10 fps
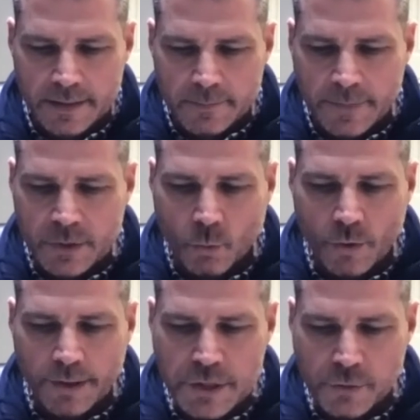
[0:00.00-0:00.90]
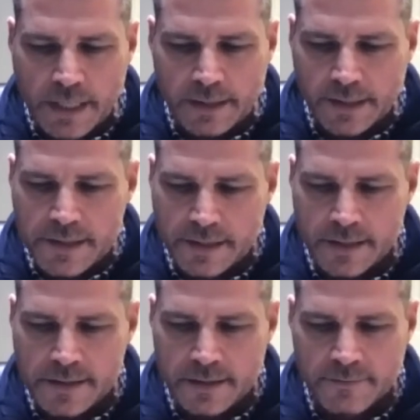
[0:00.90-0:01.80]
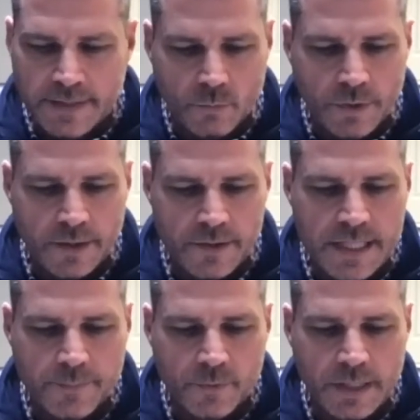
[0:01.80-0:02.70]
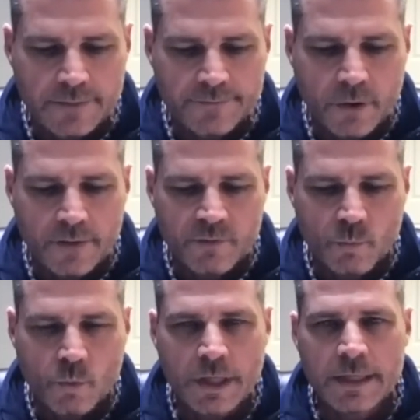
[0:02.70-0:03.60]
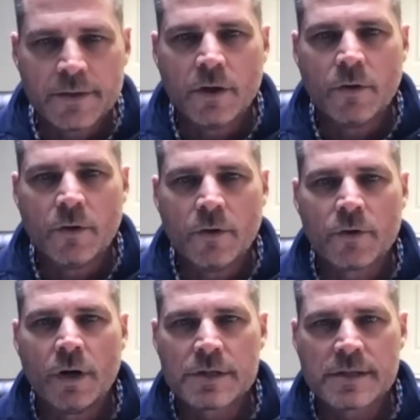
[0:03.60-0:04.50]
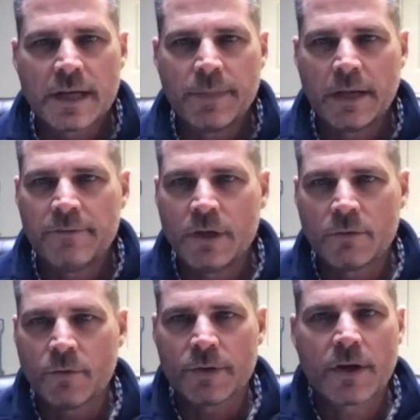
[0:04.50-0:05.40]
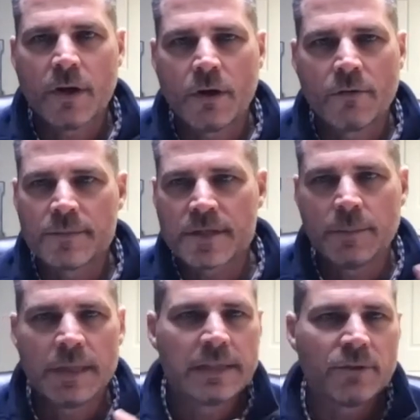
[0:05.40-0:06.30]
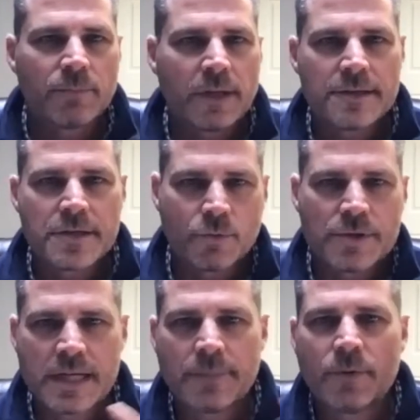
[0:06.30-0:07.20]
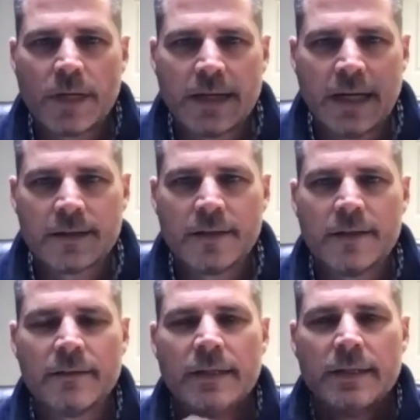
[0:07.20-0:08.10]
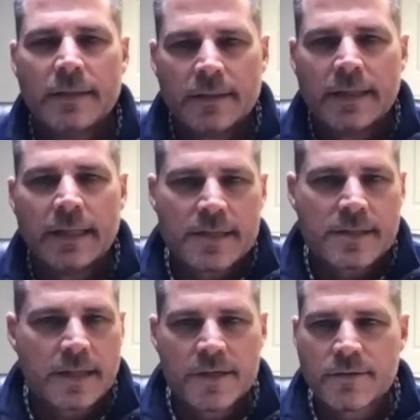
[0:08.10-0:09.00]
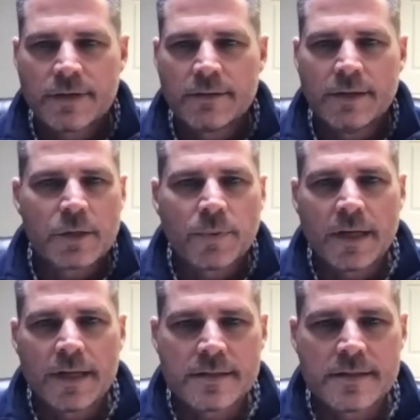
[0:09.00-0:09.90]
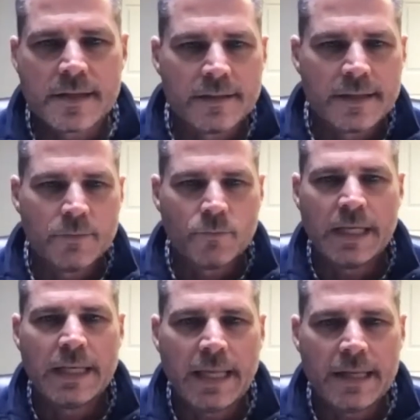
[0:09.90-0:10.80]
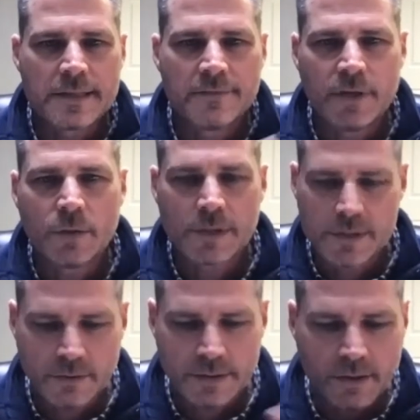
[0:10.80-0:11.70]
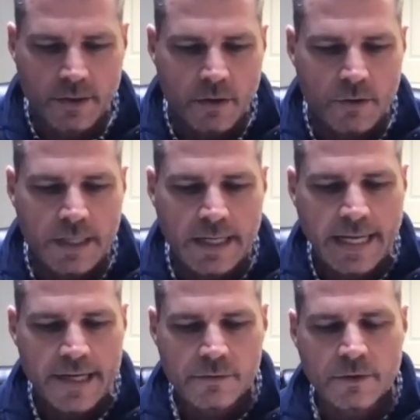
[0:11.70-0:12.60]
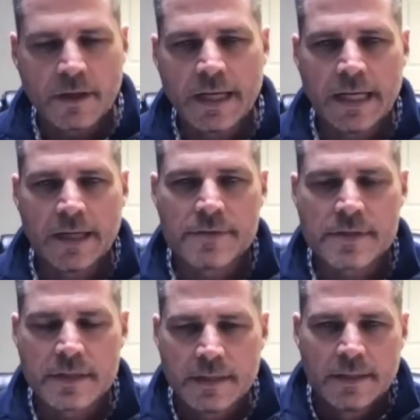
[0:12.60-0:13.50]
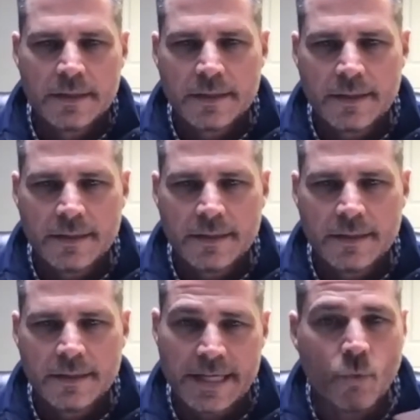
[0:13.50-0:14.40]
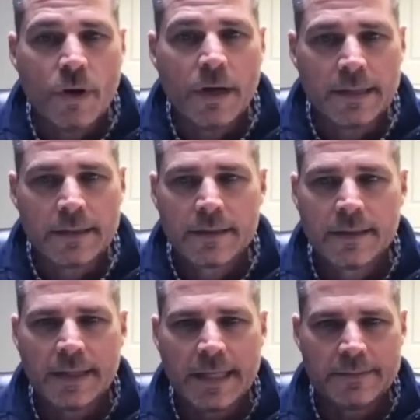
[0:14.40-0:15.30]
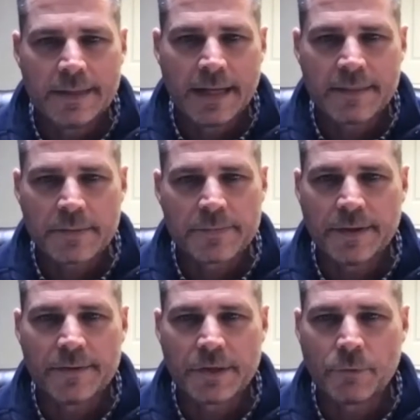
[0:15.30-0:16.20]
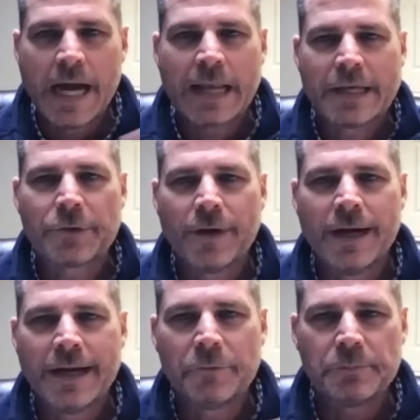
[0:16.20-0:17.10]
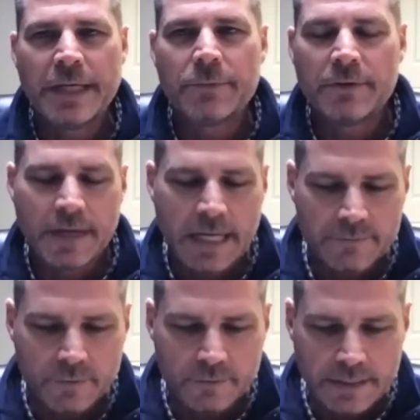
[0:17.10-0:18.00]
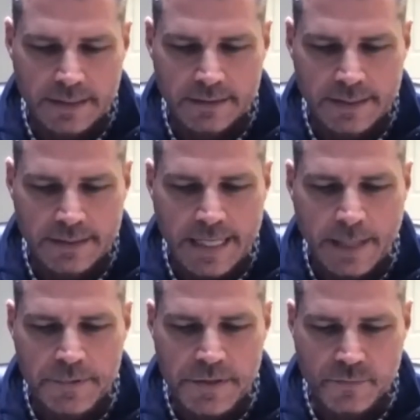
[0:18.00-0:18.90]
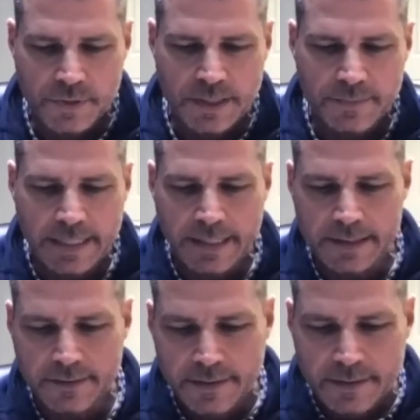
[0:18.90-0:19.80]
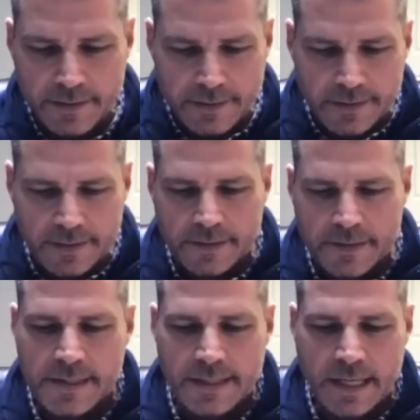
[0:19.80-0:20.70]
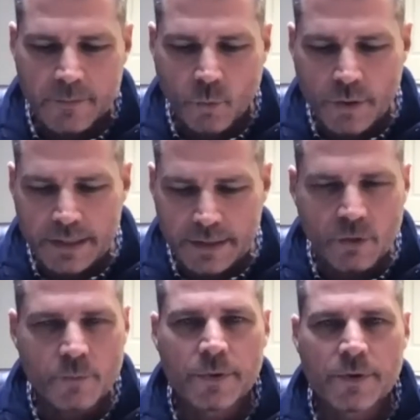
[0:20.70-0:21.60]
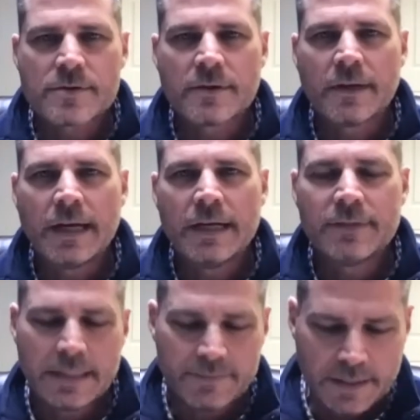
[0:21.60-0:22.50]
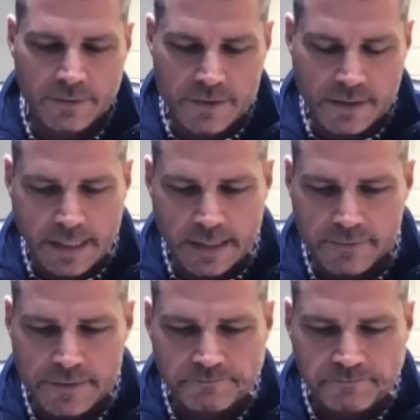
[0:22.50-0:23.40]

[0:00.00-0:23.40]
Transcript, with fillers: But the work is great and extensive, and we are separated far from one another on the wall, just like many of you are on the call from so many different places. We're separated out there in this country or other places, and, and we need to focus on the call God has on our lives uh, as one. And, and I think the, the rally cry would be revival, and it, it happens when you begin to, uh, to see God work in your own personal life and even others' lives.